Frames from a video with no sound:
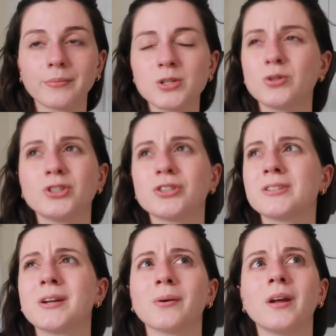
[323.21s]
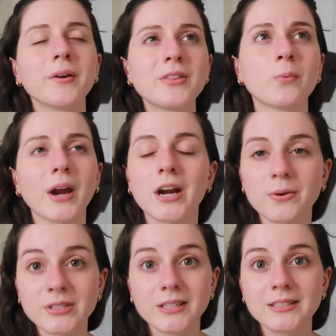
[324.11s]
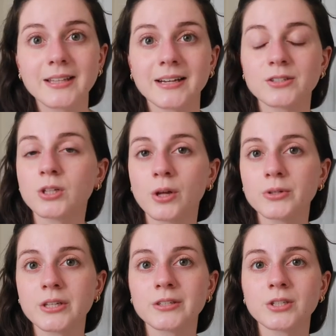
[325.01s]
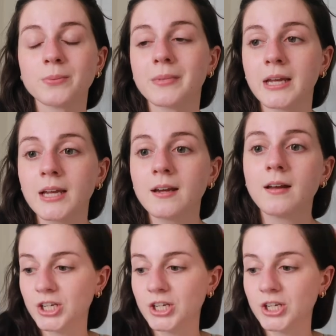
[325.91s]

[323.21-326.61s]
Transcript: New Jersey or wherever the warehouse is that is closest to me.